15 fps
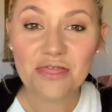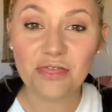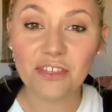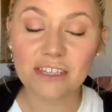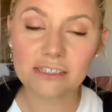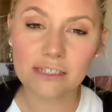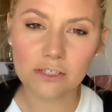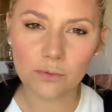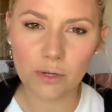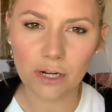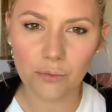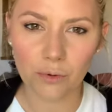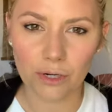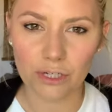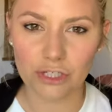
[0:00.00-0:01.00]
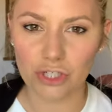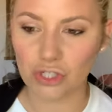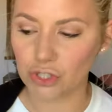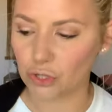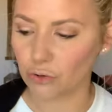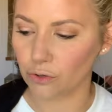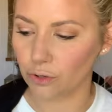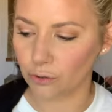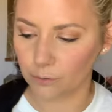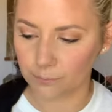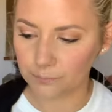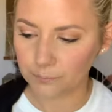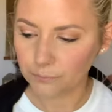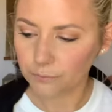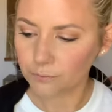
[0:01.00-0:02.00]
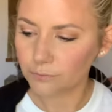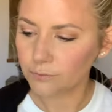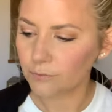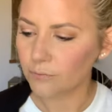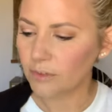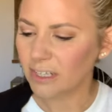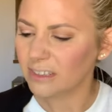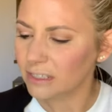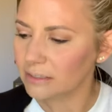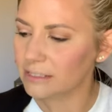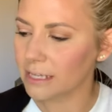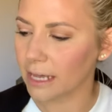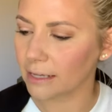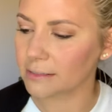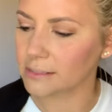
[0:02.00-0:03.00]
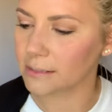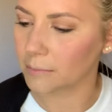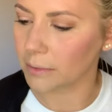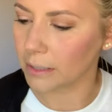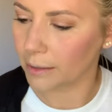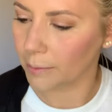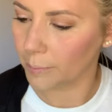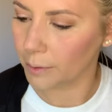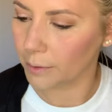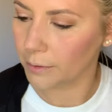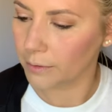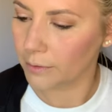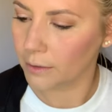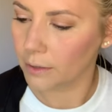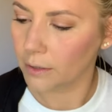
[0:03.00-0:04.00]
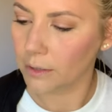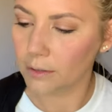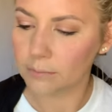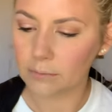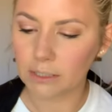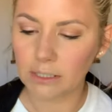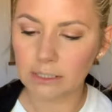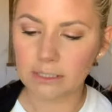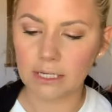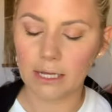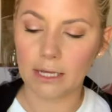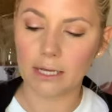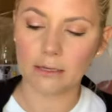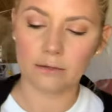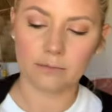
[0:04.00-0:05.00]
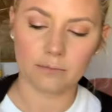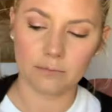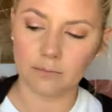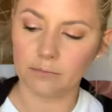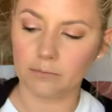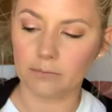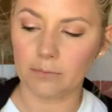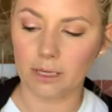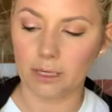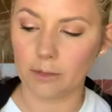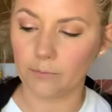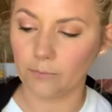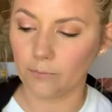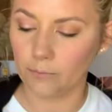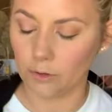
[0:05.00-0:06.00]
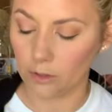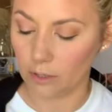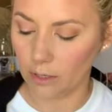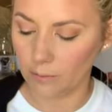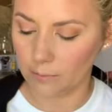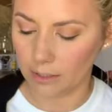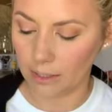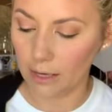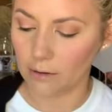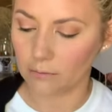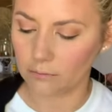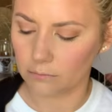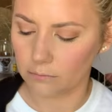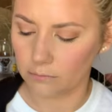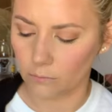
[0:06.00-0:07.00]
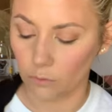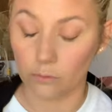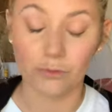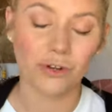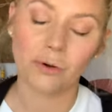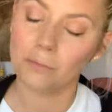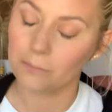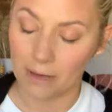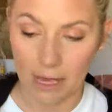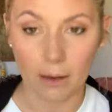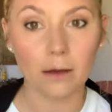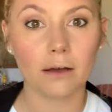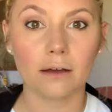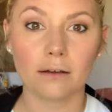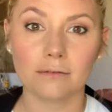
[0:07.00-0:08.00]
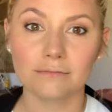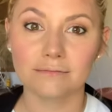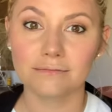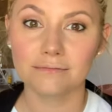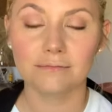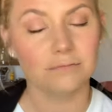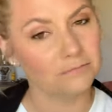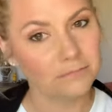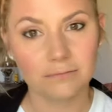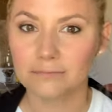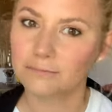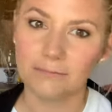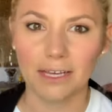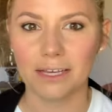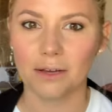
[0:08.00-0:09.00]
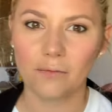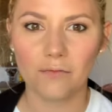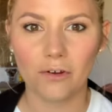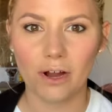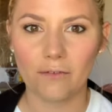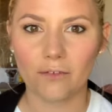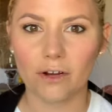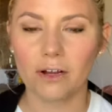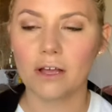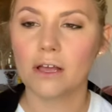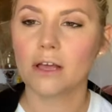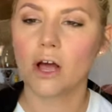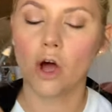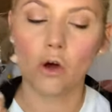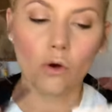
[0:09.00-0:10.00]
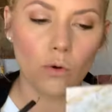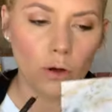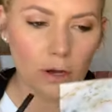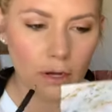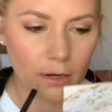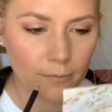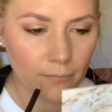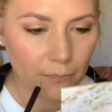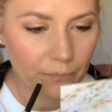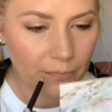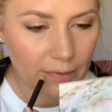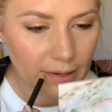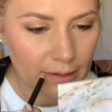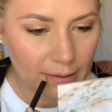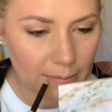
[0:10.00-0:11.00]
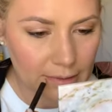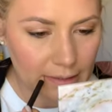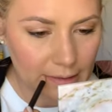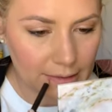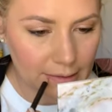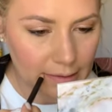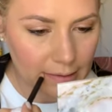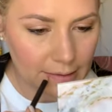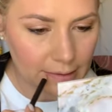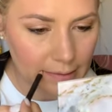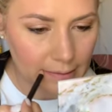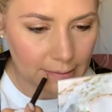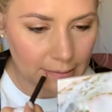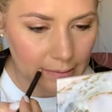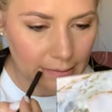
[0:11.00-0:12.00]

this is what I wanted to show you. Let's add some lip. I'm going to take makeup, or not, yeah, no MAC. Makeup Forever. Oak. I'm just going to do